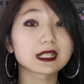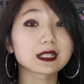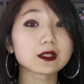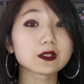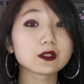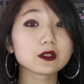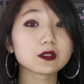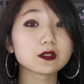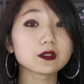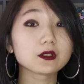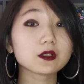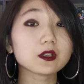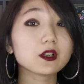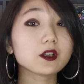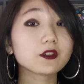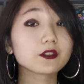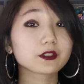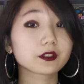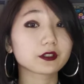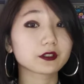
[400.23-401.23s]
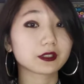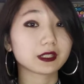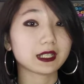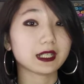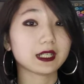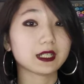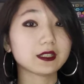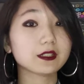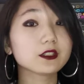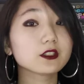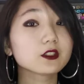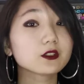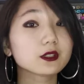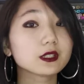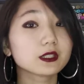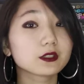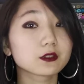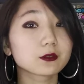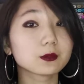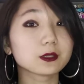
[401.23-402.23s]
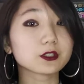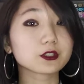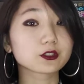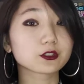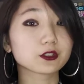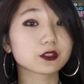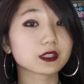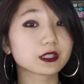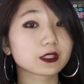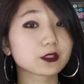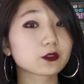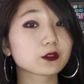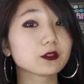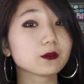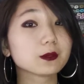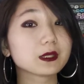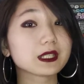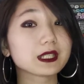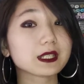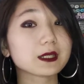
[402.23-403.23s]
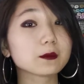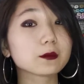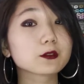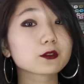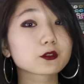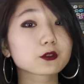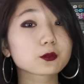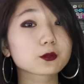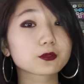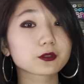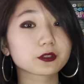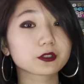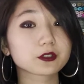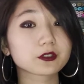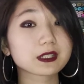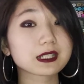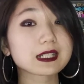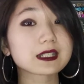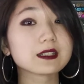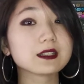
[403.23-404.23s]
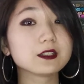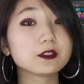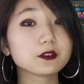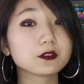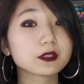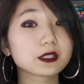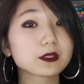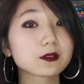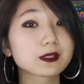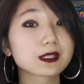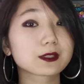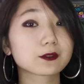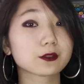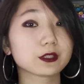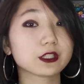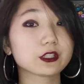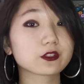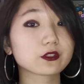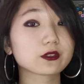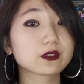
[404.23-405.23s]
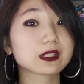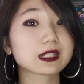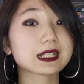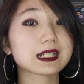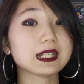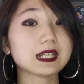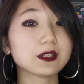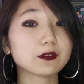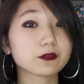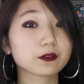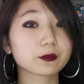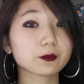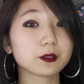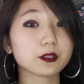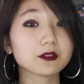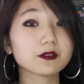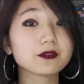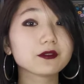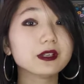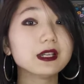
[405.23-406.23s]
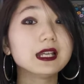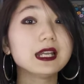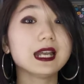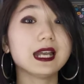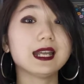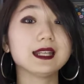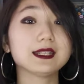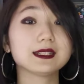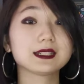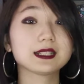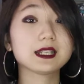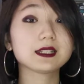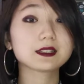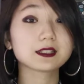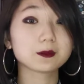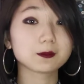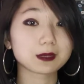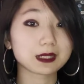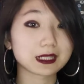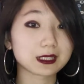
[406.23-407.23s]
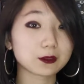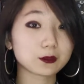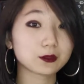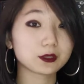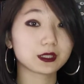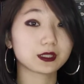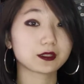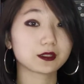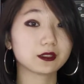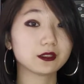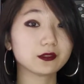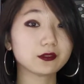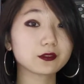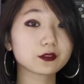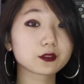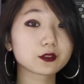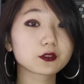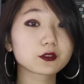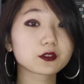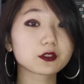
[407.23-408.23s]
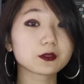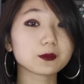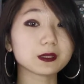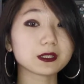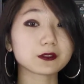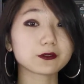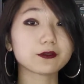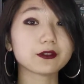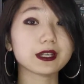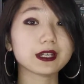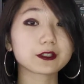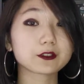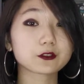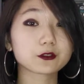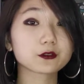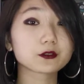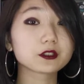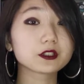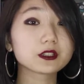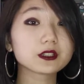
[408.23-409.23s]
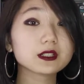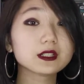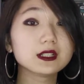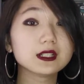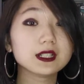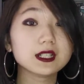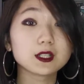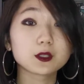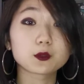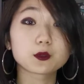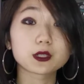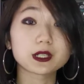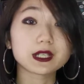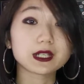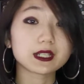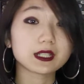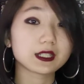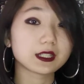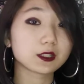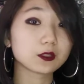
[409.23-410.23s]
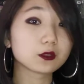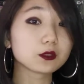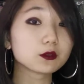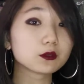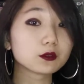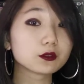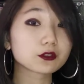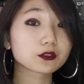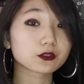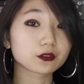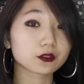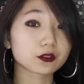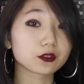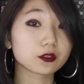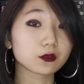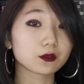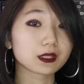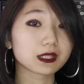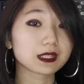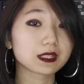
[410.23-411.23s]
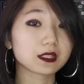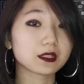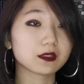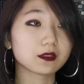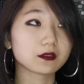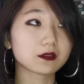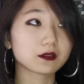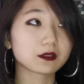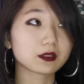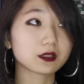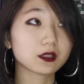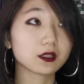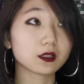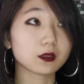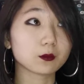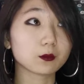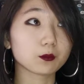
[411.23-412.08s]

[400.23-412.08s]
So on the other hand, you need to be sure that you'll be able to produce new illustrations every month and get them soon enough to the manufacturer, where you should always count,